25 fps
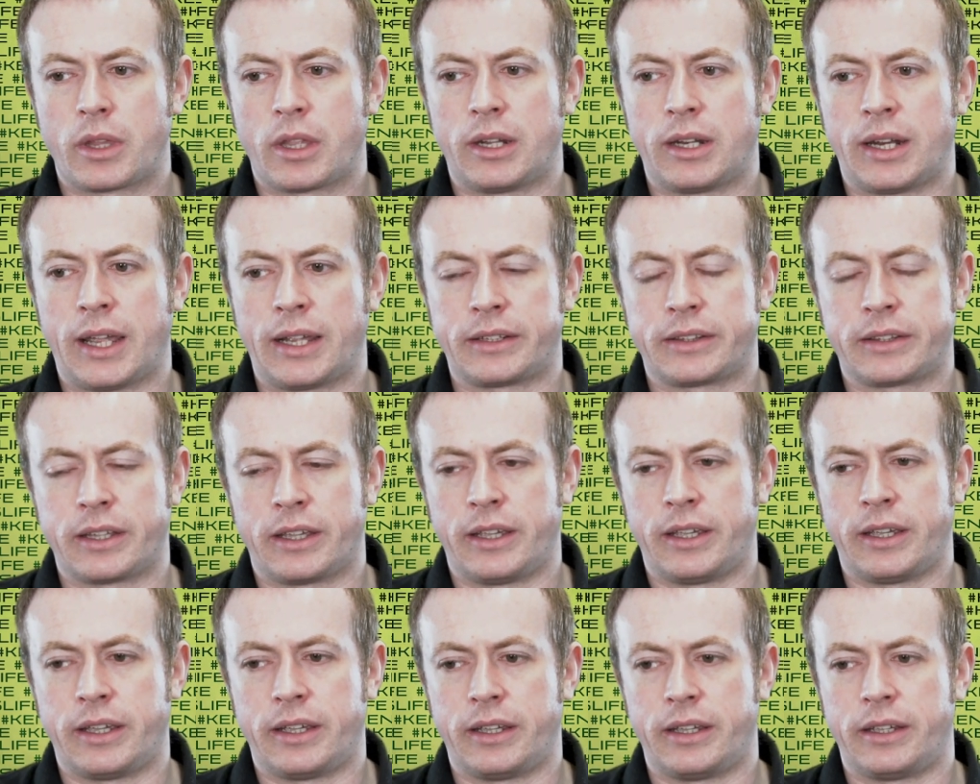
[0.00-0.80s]
like
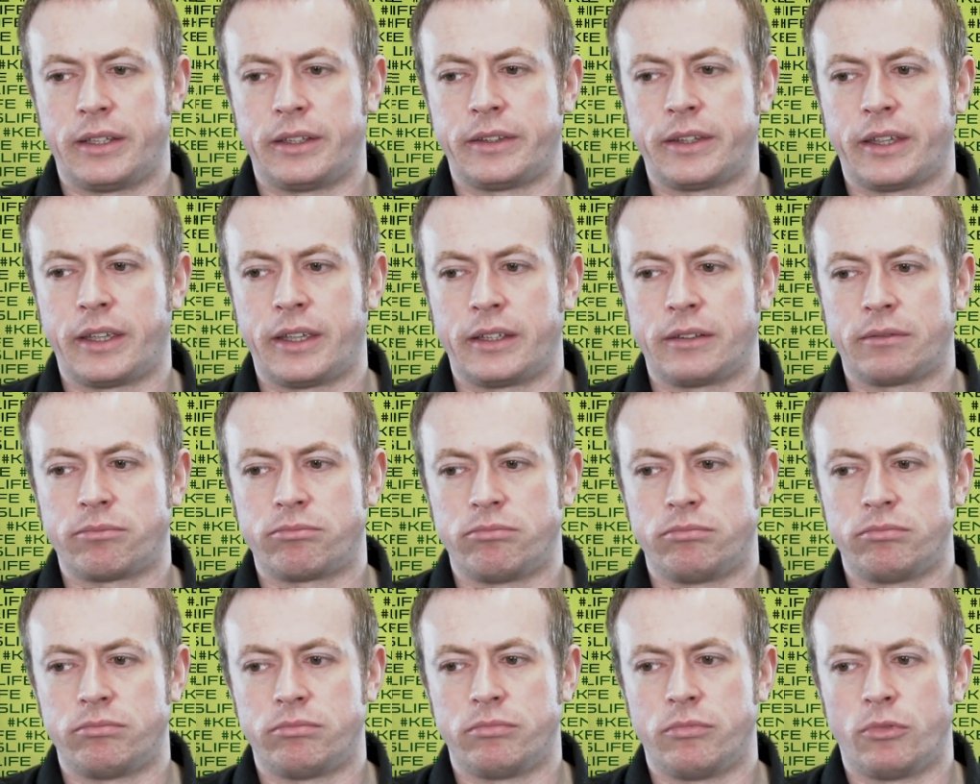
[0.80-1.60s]
the the
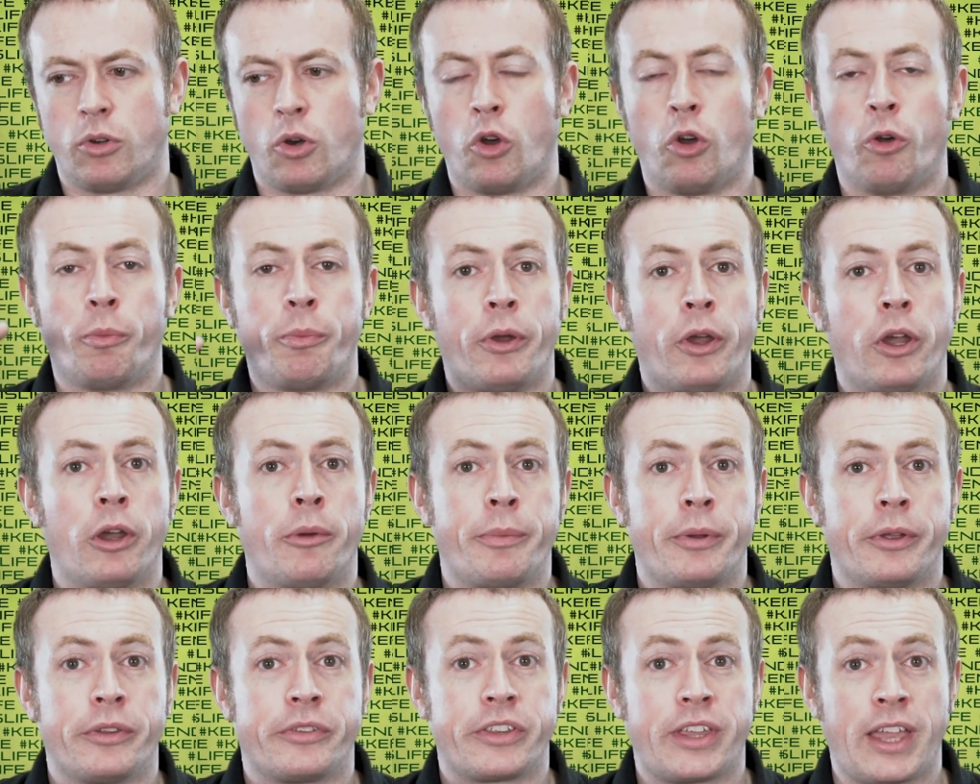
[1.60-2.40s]
all
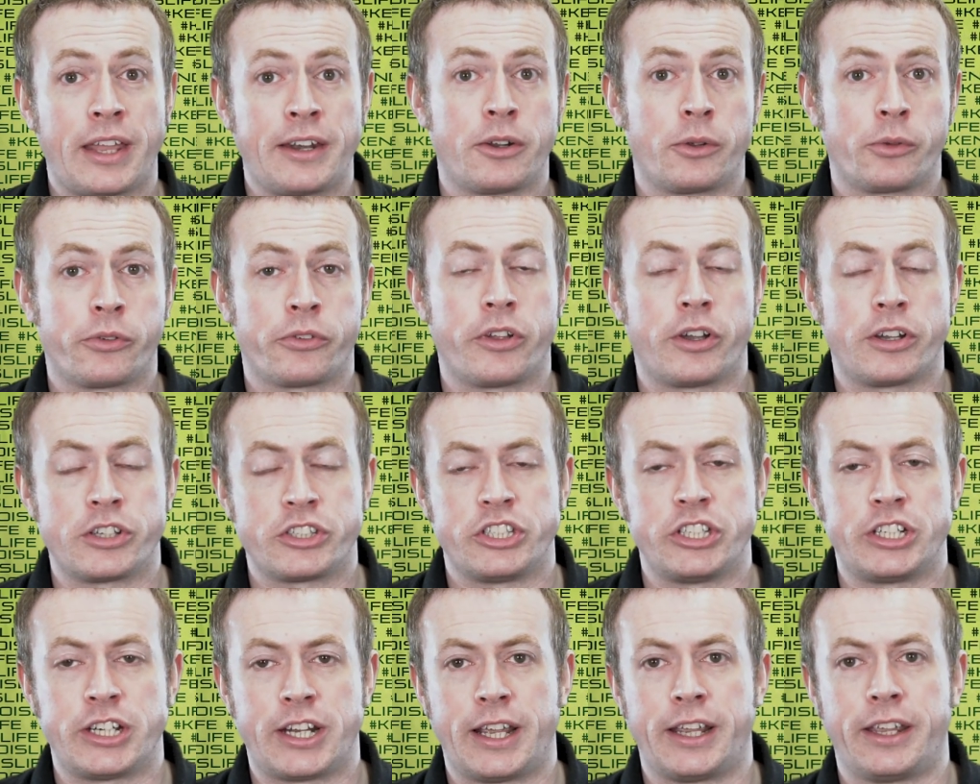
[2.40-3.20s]
purpose Kendo Star
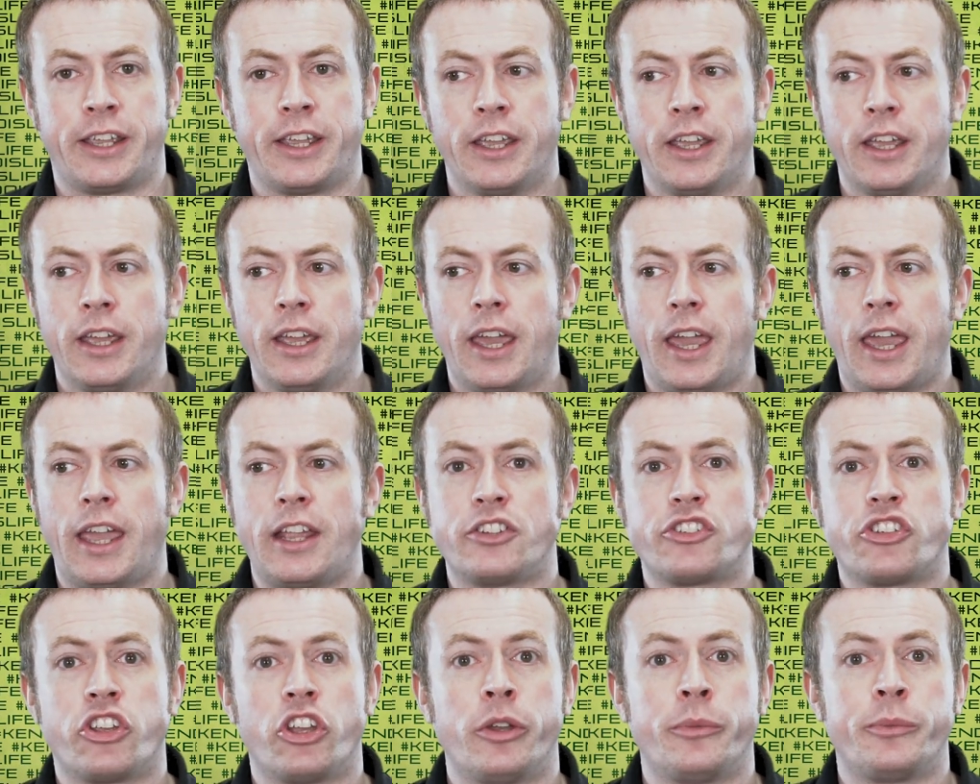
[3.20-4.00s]
Shinai
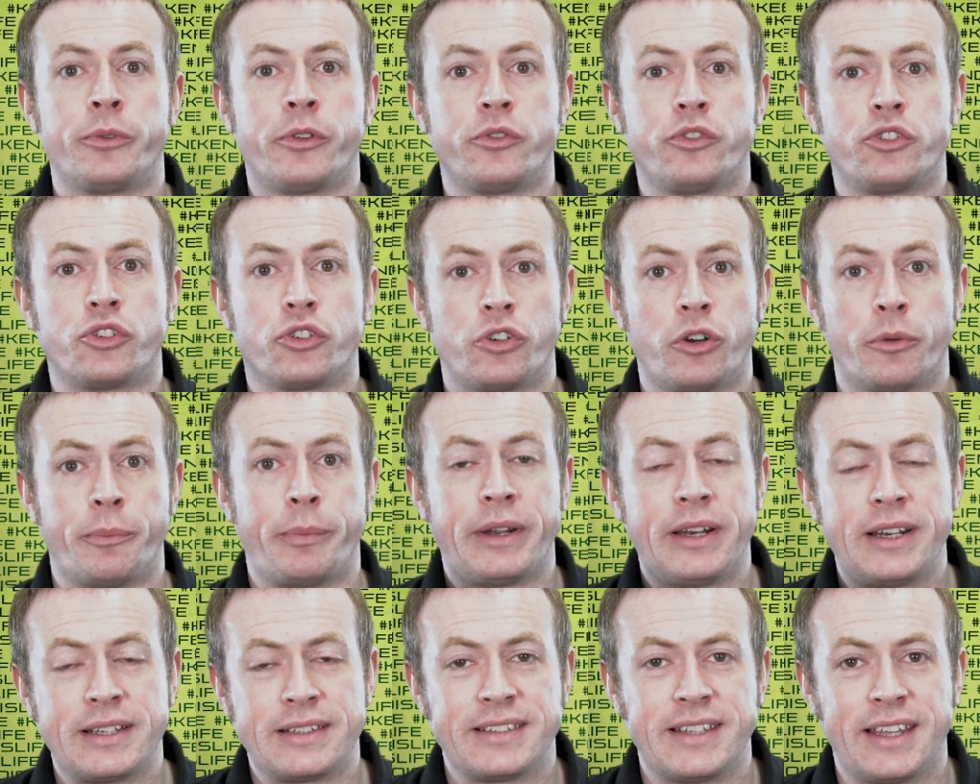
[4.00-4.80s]
in terms of
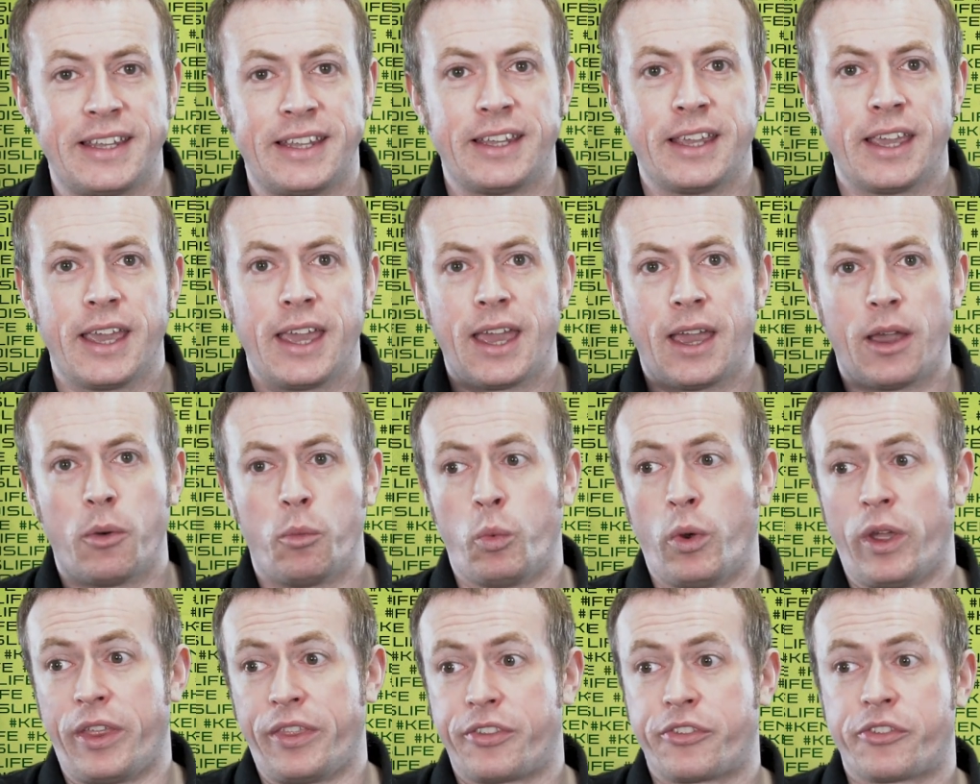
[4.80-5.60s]
durability
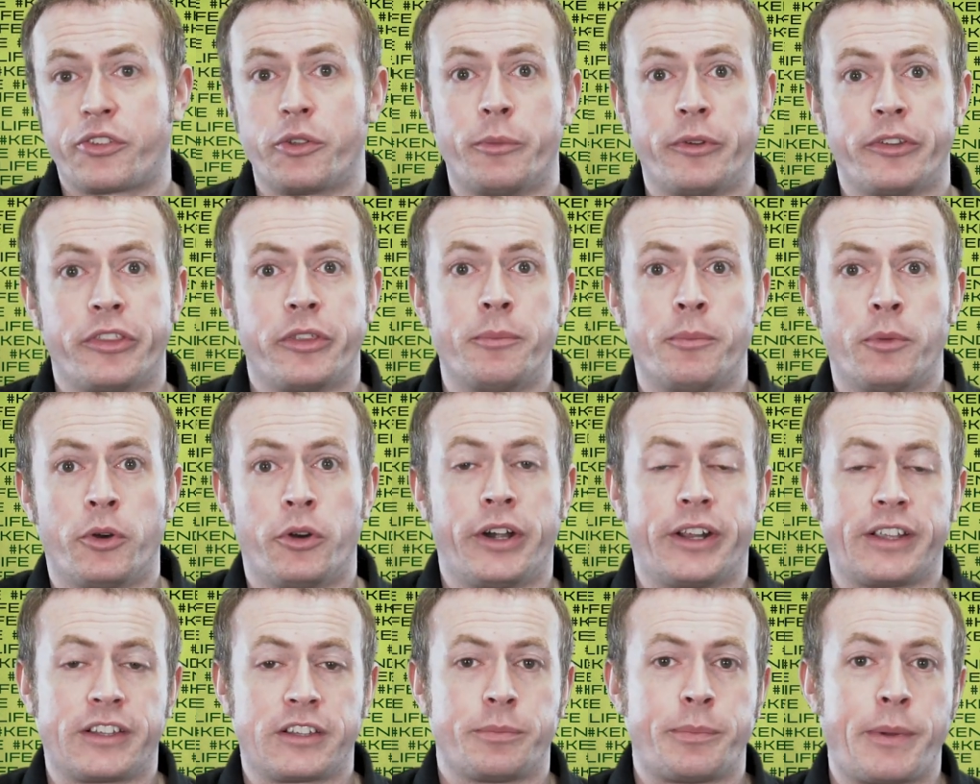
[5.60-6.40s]
with some of the
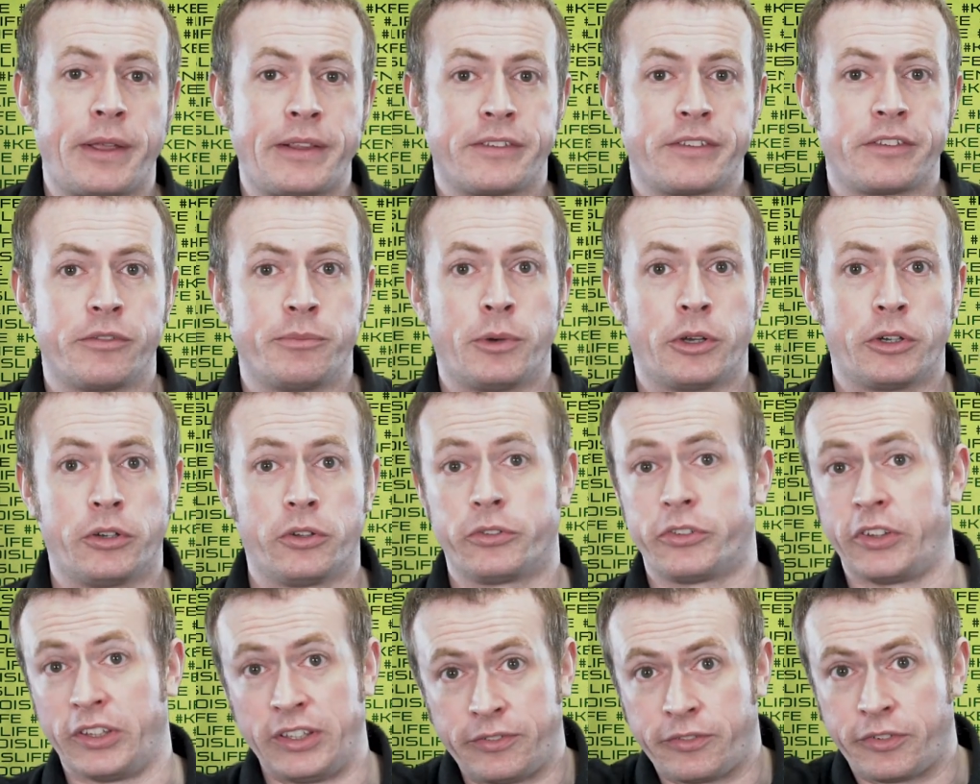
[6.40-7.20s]
more expensive
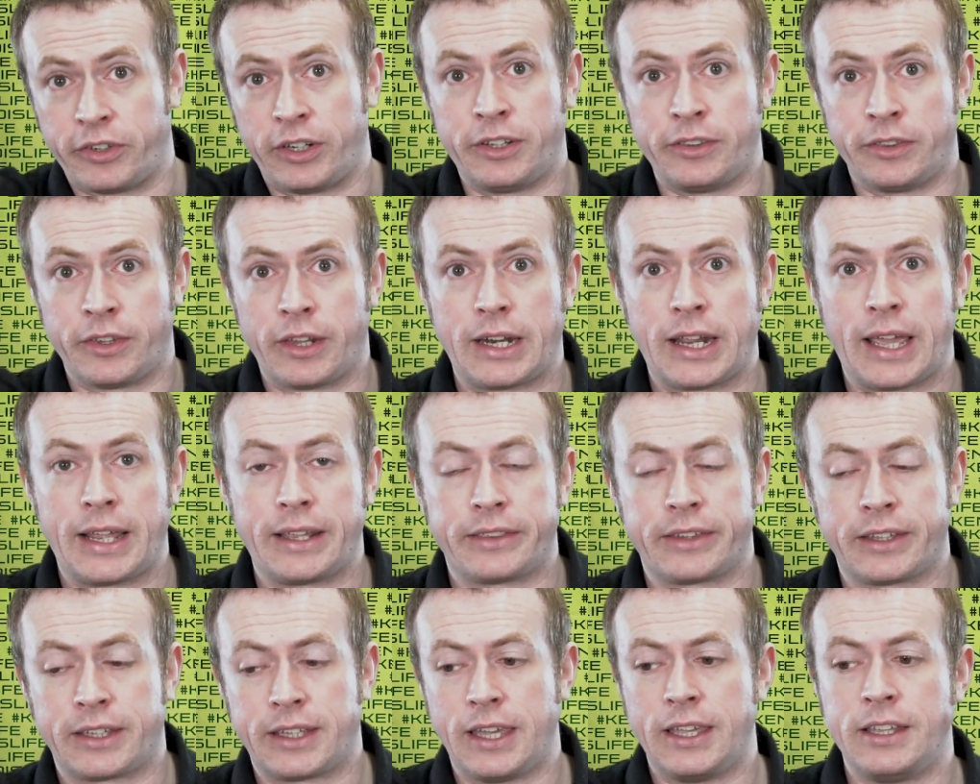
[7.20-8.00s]
models, even in the
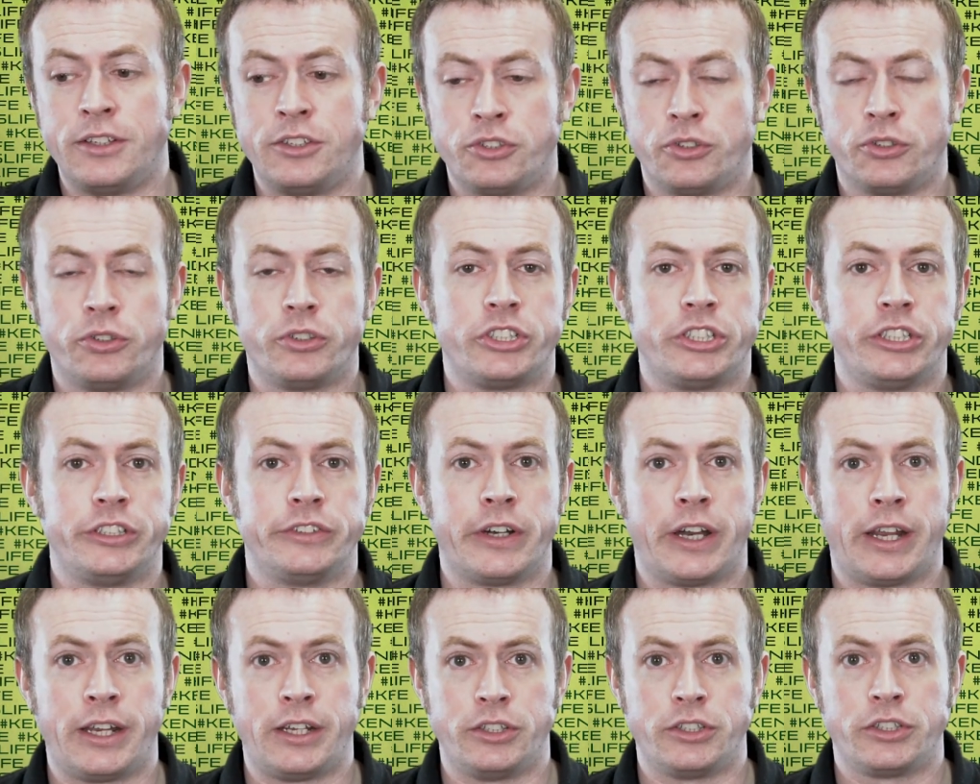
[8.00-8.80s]
like the kinjudashi
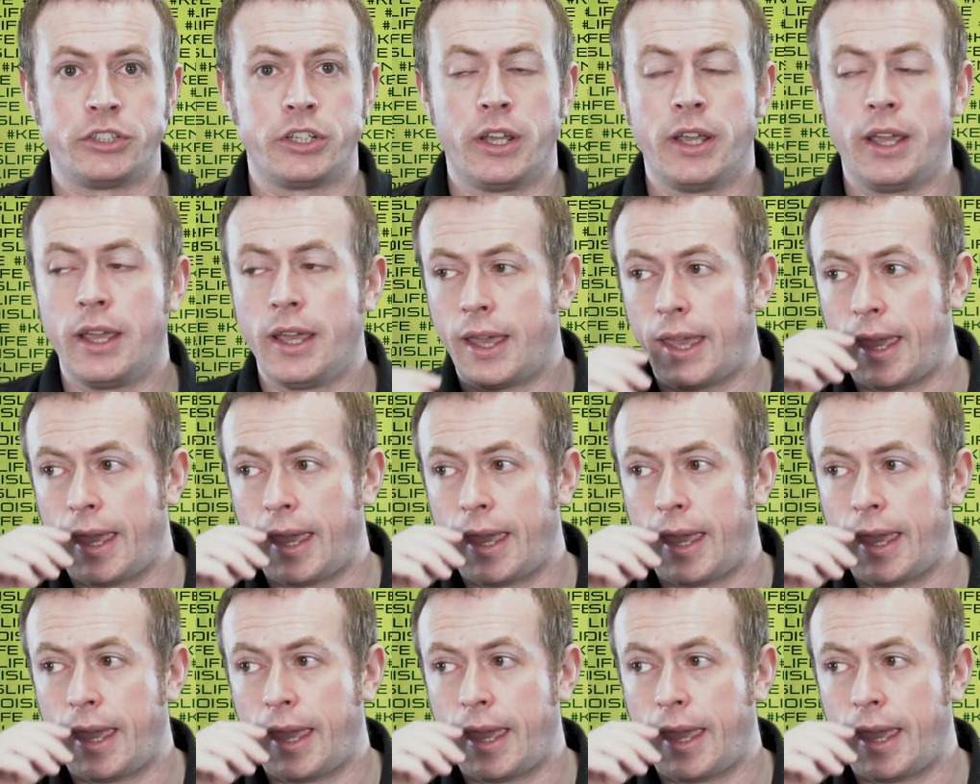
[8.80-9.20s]
range,